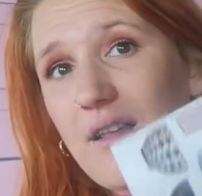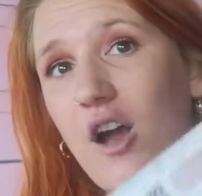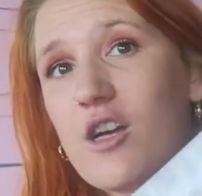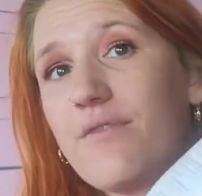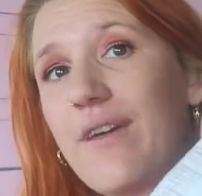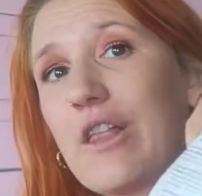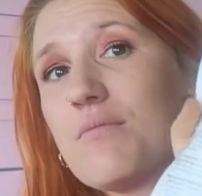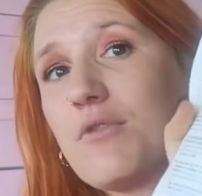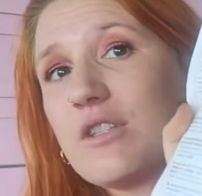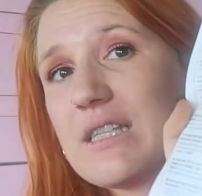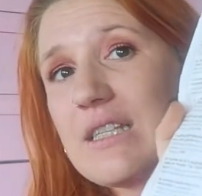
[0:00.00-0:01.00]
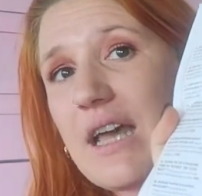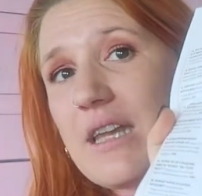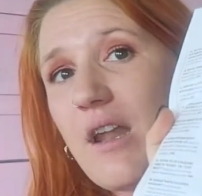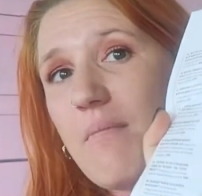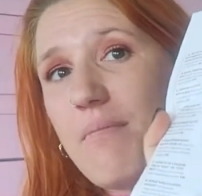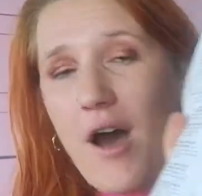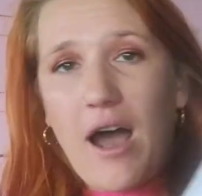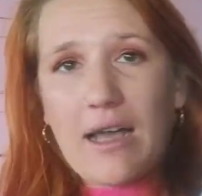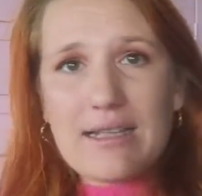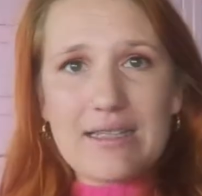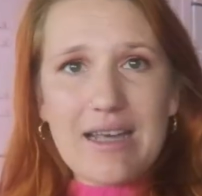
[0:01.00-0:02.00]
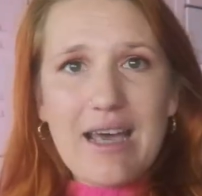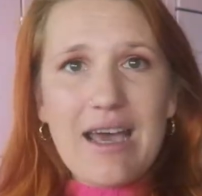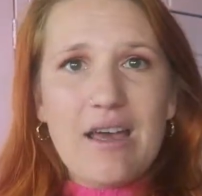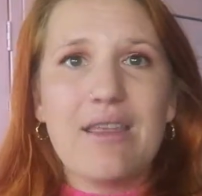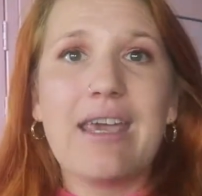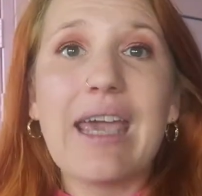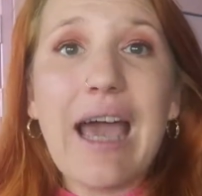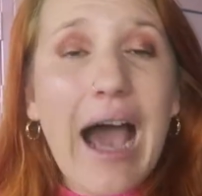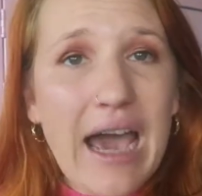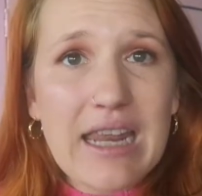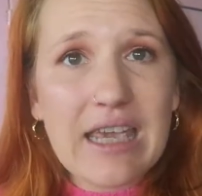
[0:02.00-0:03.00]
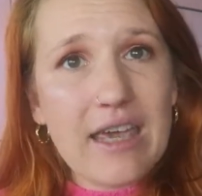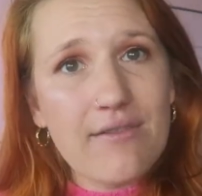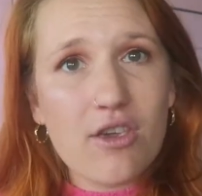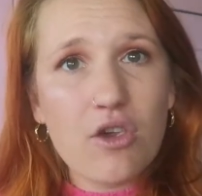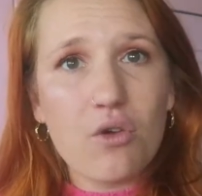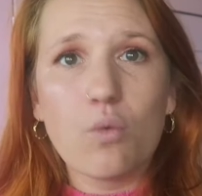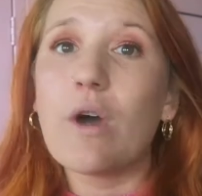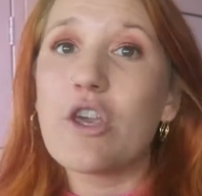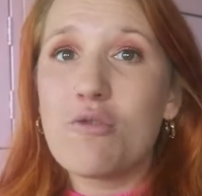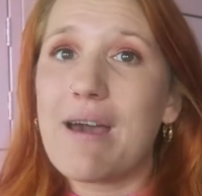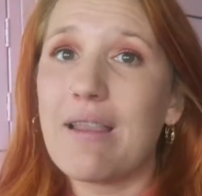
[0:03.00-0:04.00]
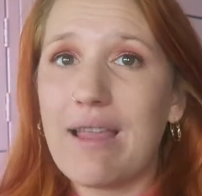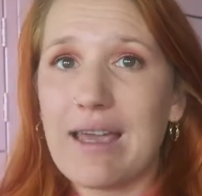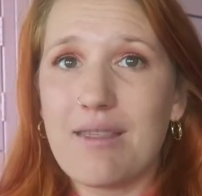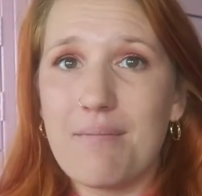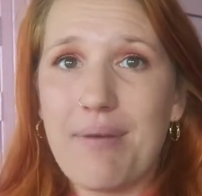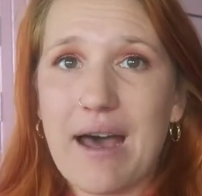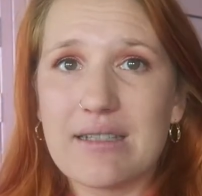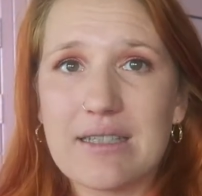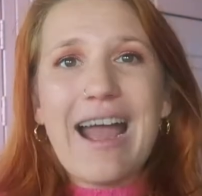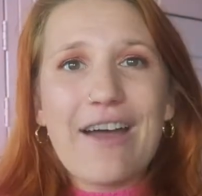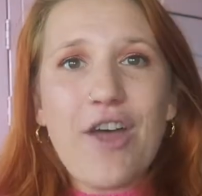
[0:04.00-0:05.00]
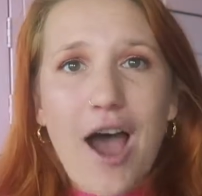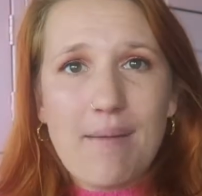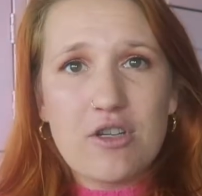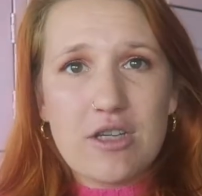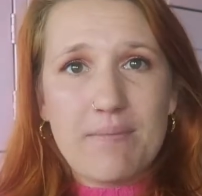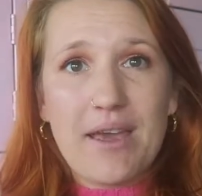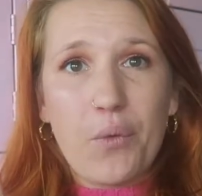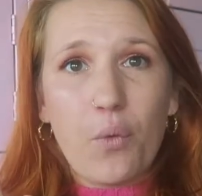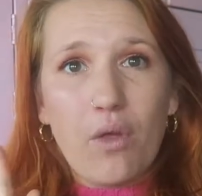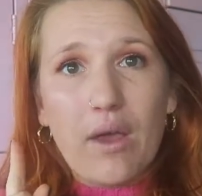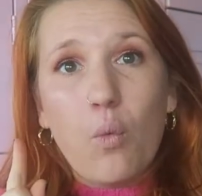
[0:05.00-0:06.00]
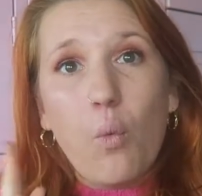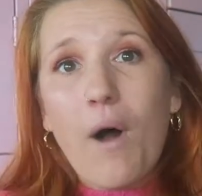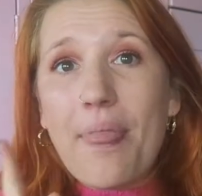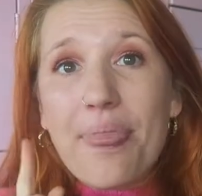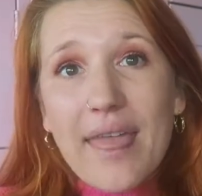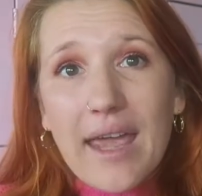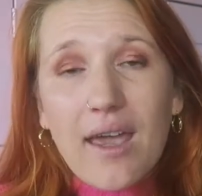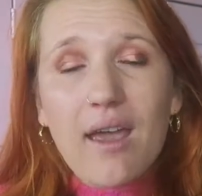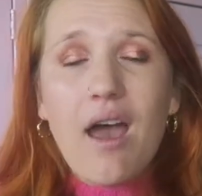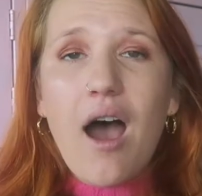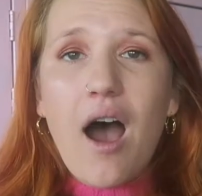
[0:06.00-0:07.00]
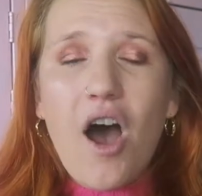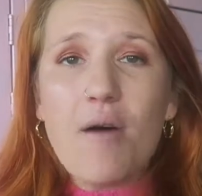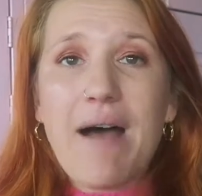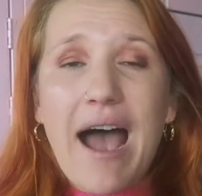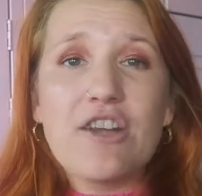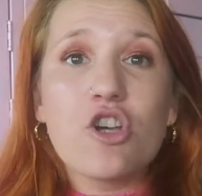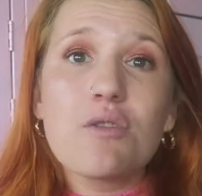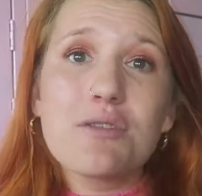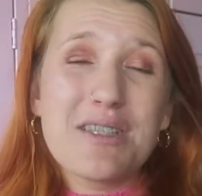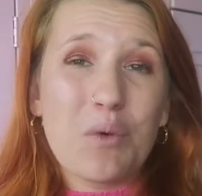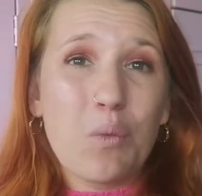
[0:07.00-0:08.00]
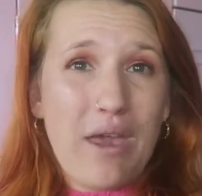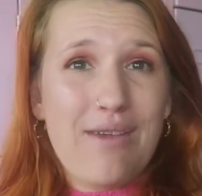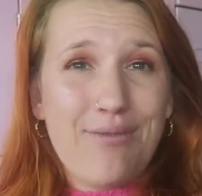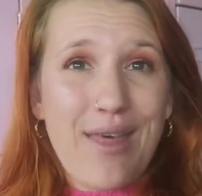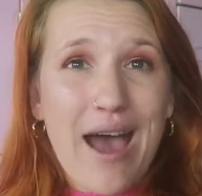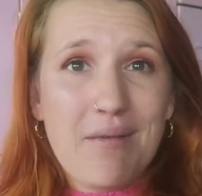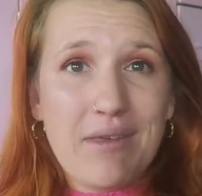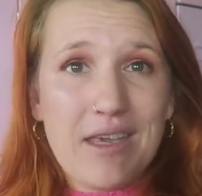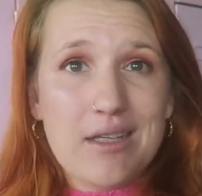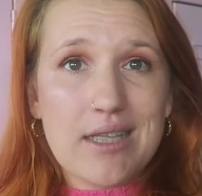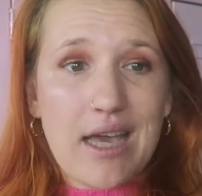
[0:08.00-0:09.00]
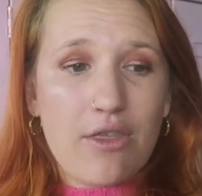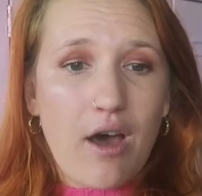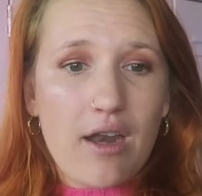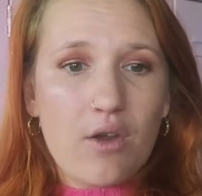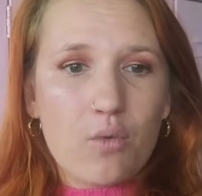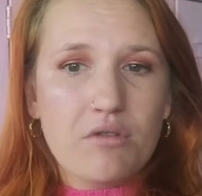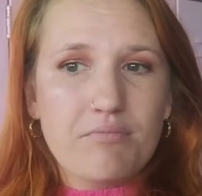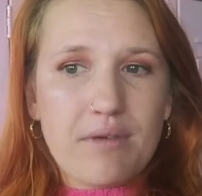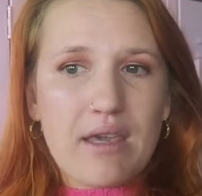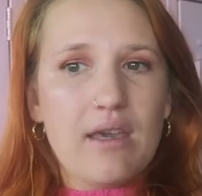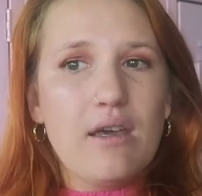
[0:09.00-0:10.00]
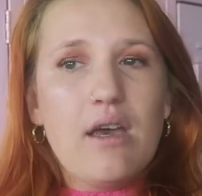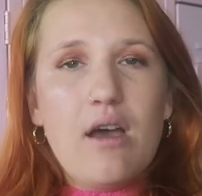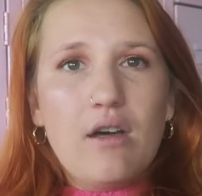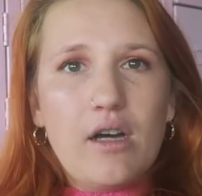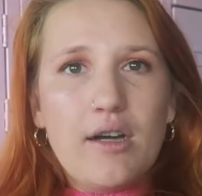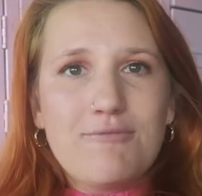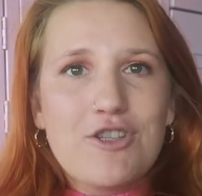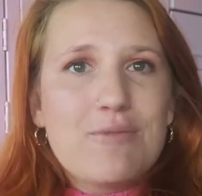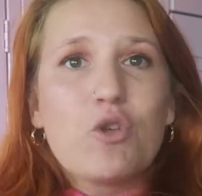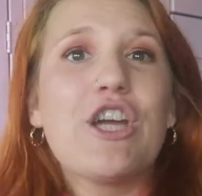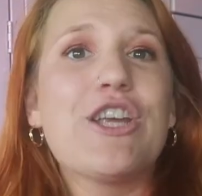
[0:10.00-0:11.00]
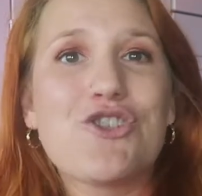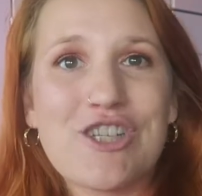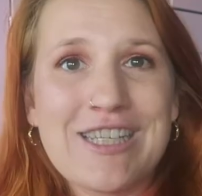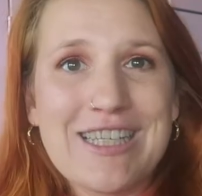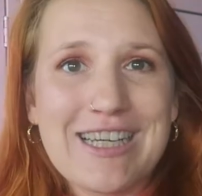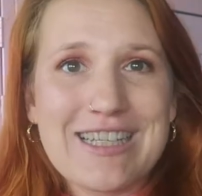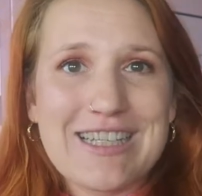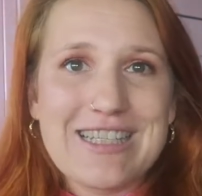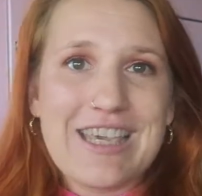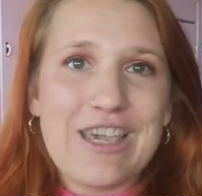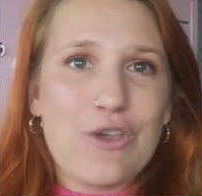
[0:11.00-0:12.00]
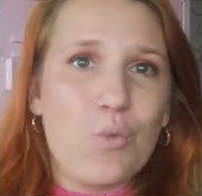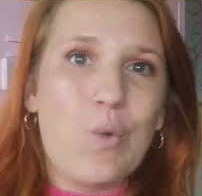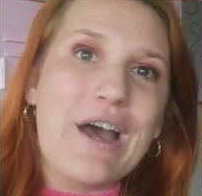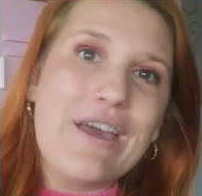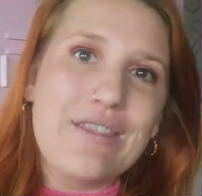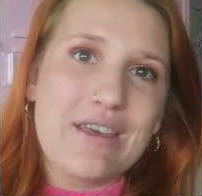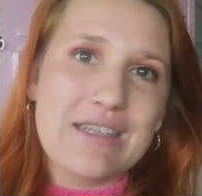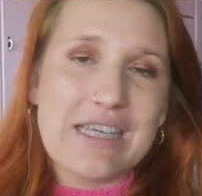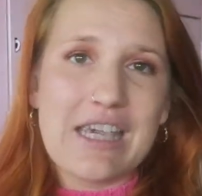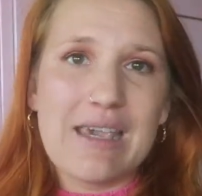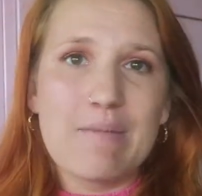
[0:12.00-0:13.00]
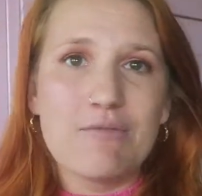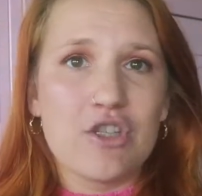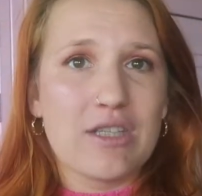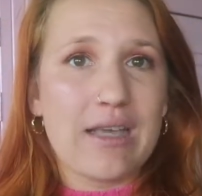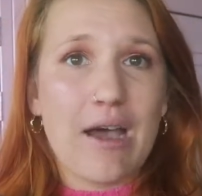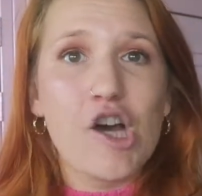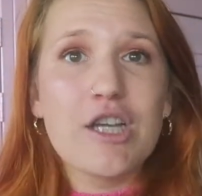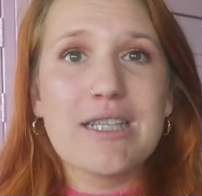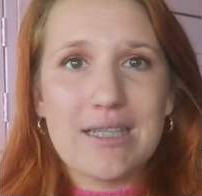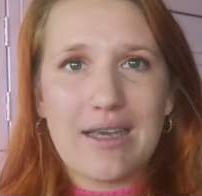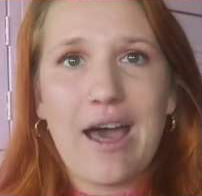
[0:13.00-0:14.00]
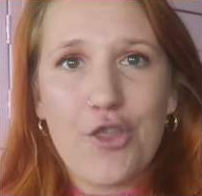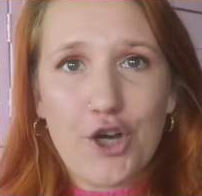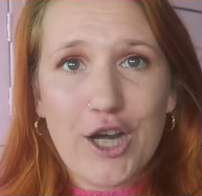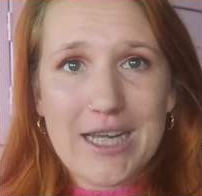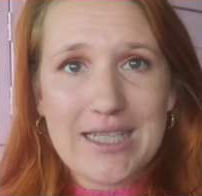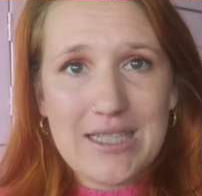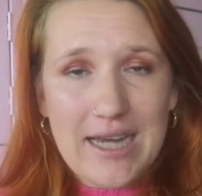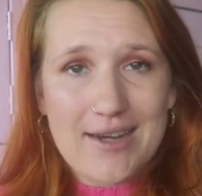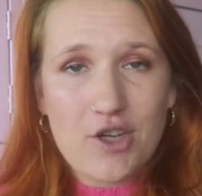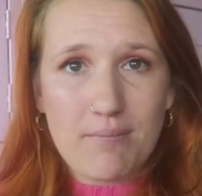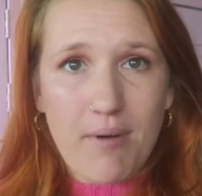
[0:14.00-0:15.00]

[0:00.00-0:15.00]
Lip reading: are available to send in a box, it can kind of give you what you might like the best. I got the option to pick like one thing. I chose to waive that because I thought it would be just more interesting to see what the team just puts together in a standard